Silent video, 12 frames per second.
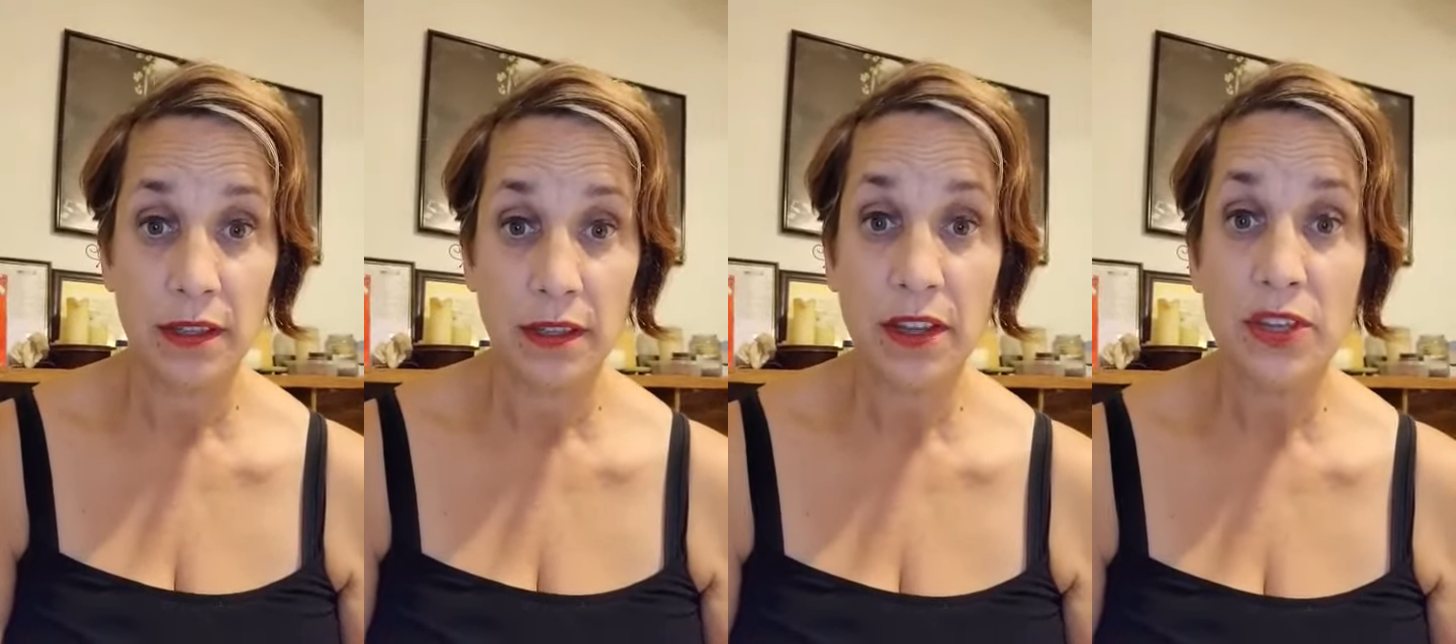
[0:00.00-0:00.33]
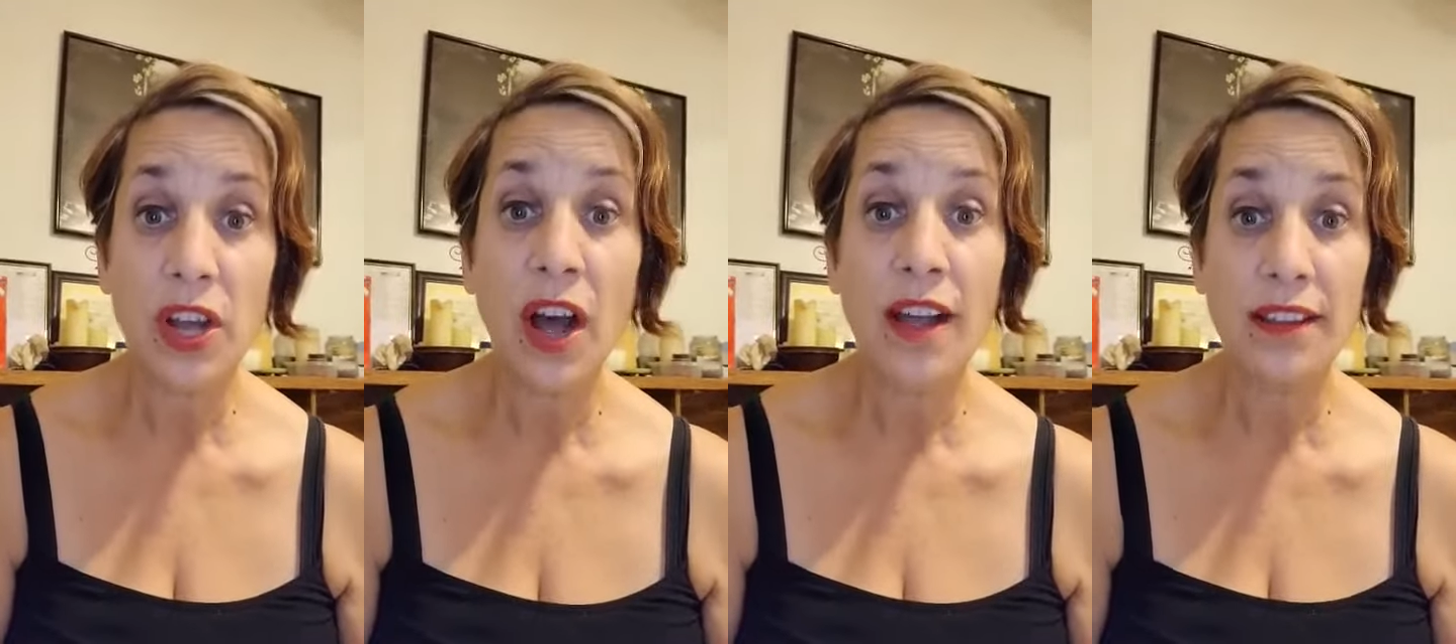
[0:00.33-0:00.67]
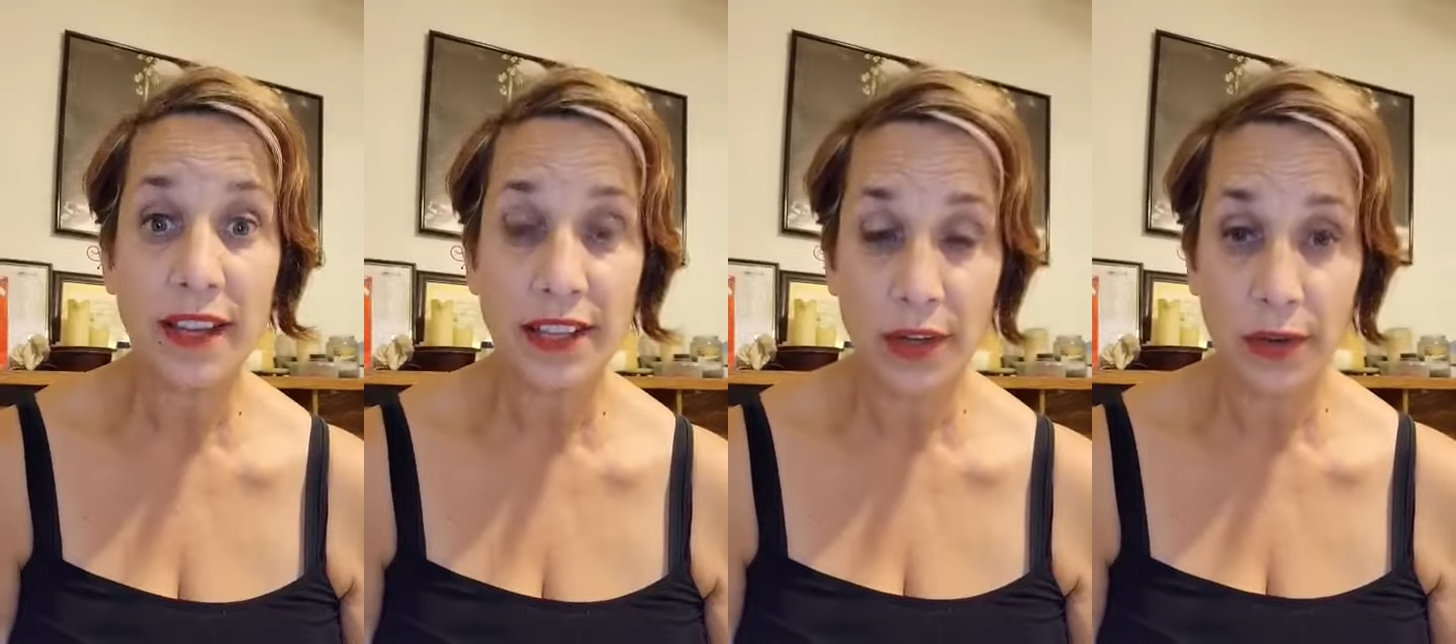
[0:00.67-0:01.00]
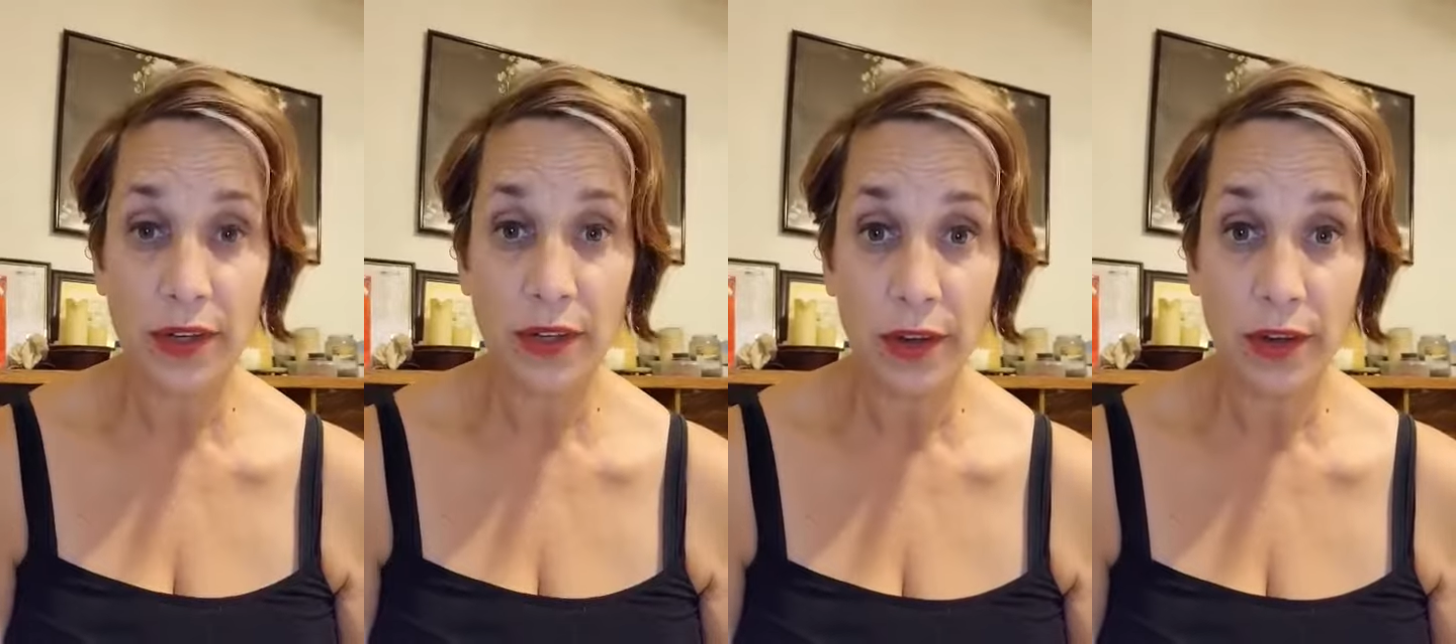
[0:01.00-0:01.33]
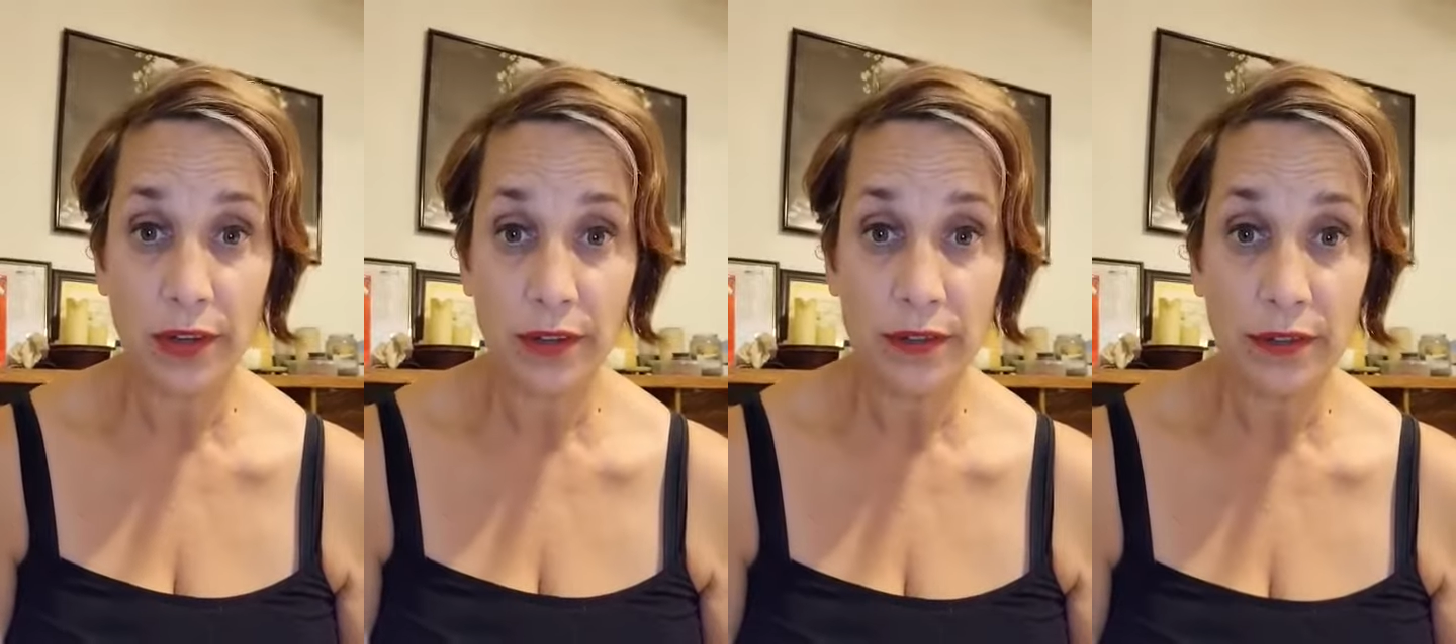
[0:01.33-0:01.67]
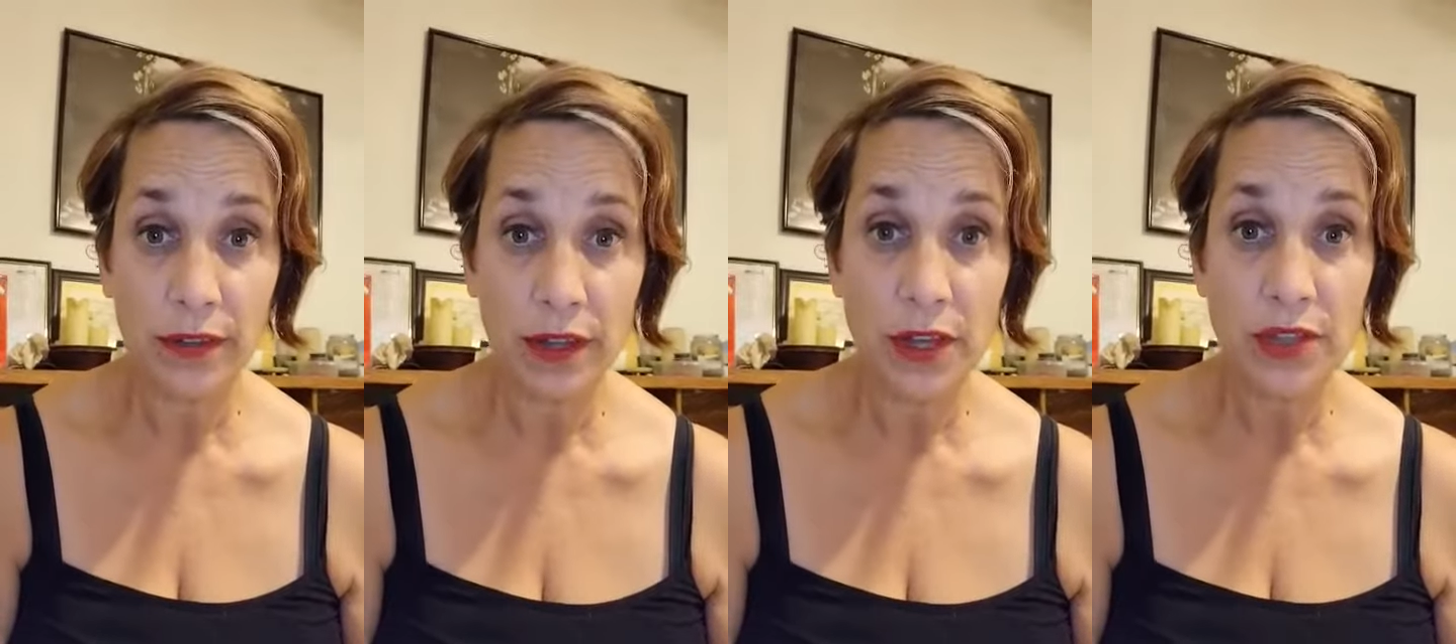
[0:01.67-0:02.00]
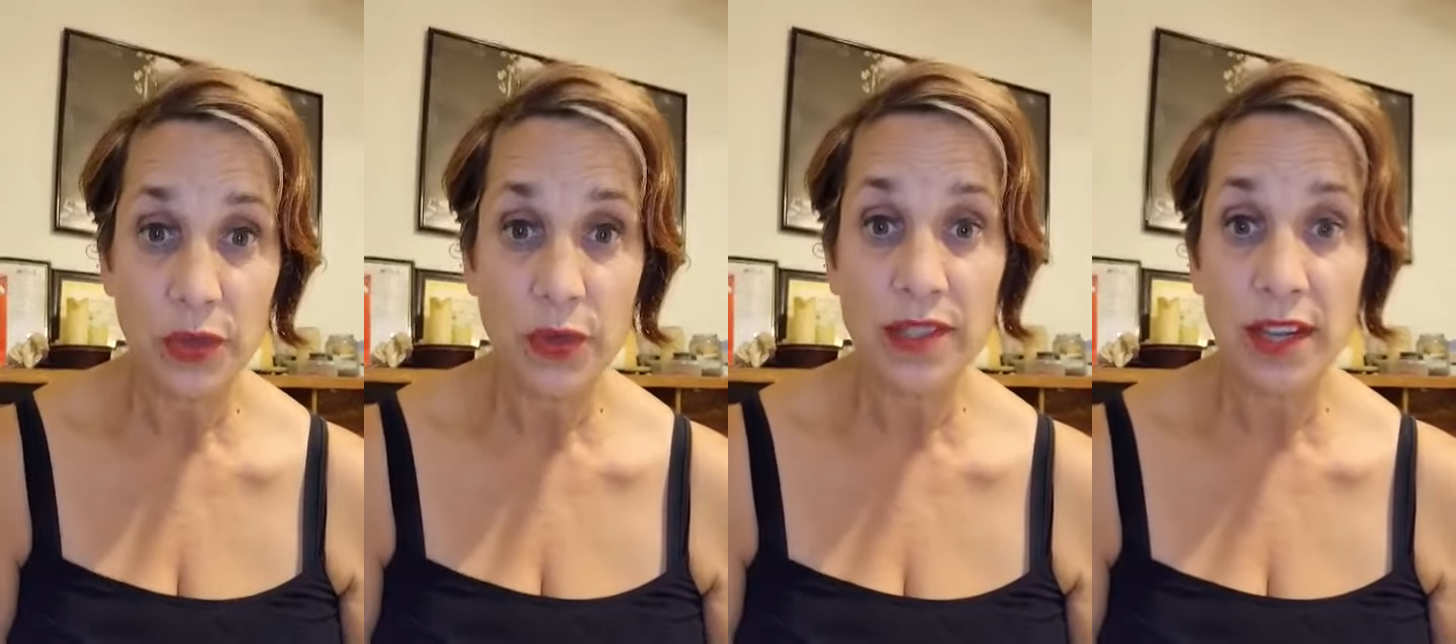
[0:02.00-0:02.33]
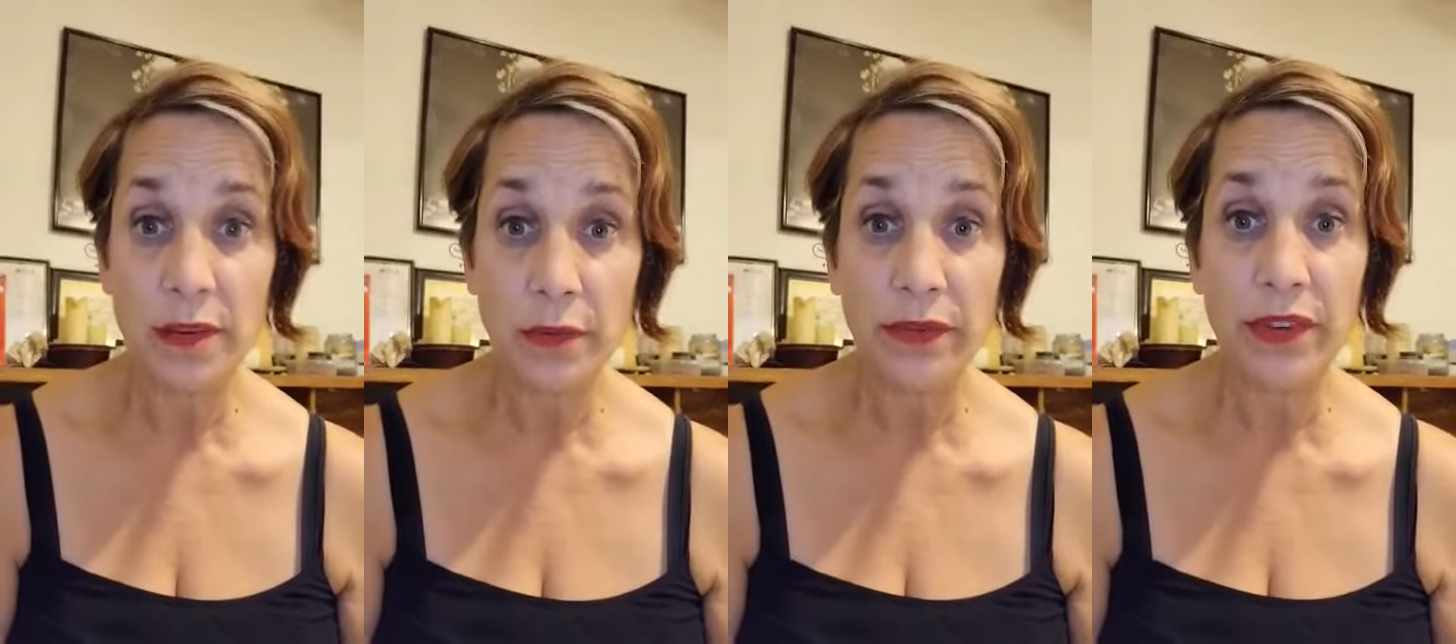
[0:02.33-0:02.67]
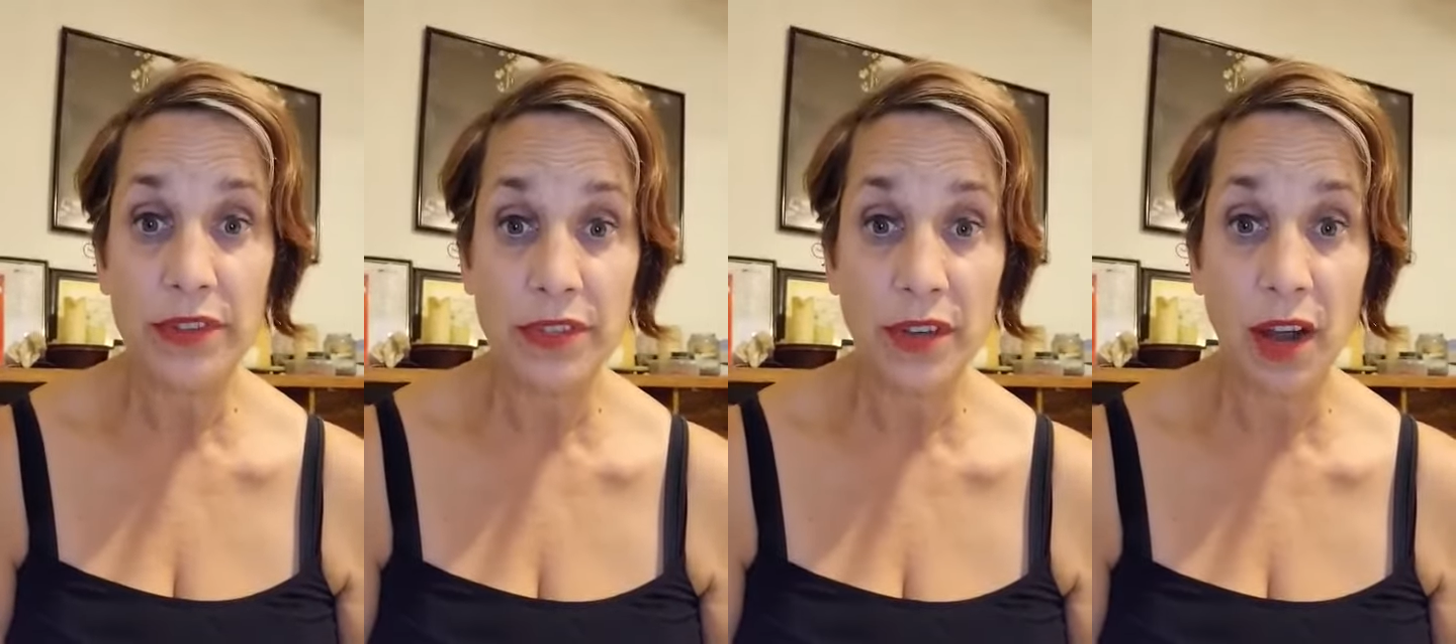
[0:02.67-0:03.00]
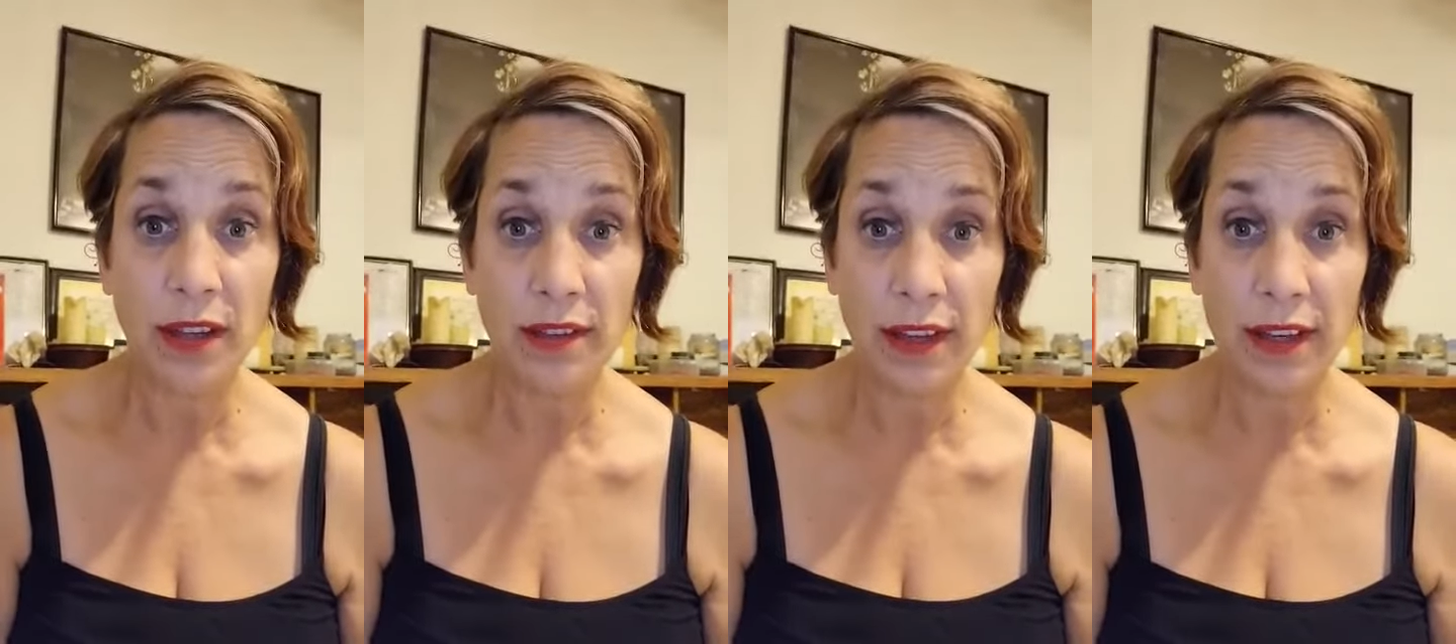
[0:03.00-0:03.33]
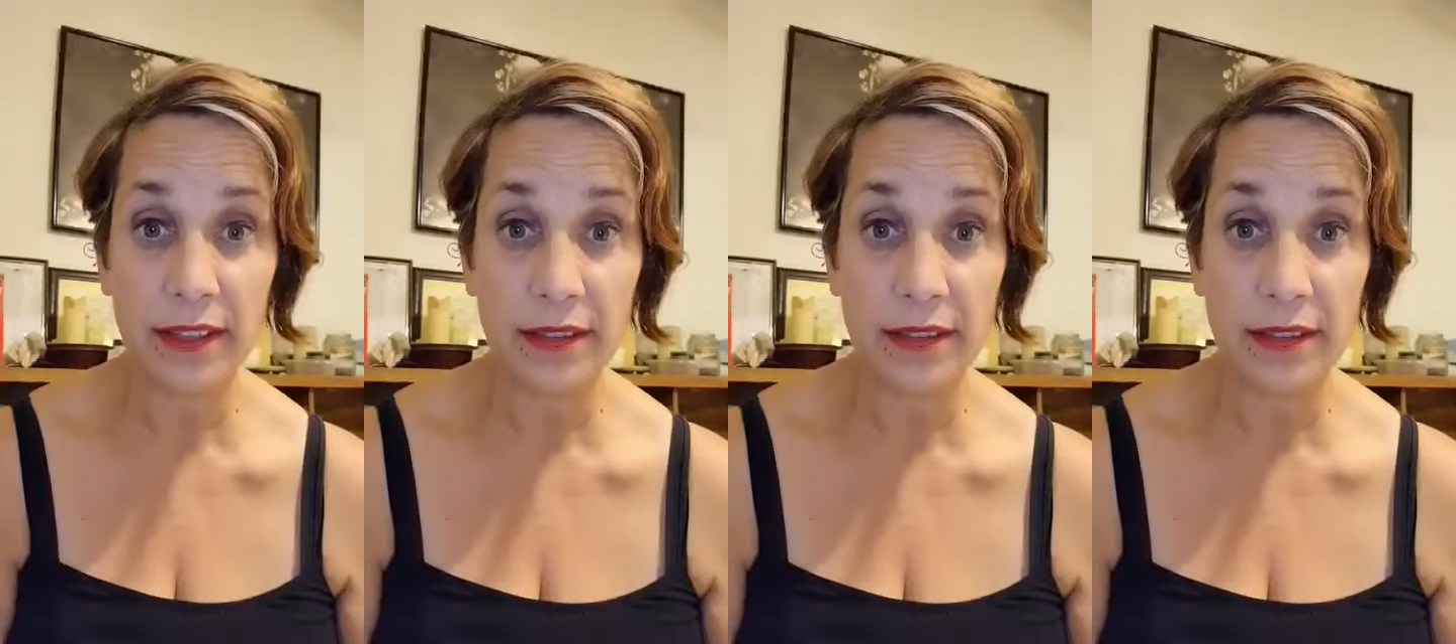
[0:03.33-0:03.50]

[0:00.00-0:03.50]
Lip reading: There's a hotline you can call, Suicide Prevention Hotline.